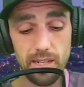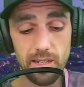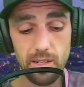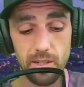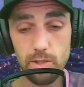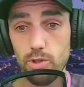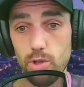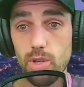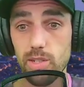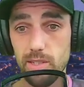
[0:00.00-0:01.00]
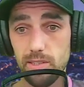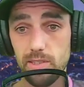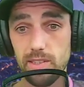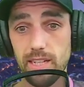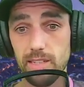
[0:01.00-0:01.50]
are drug laws
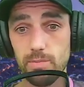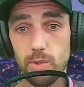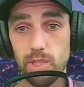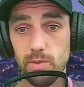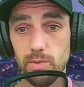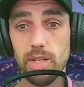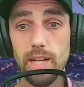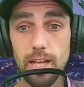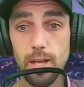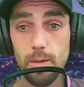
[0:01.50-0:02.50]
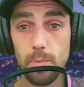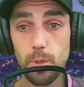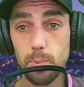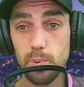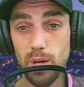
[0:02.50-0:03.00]
that kind of
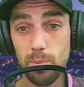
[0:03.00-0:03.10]
prop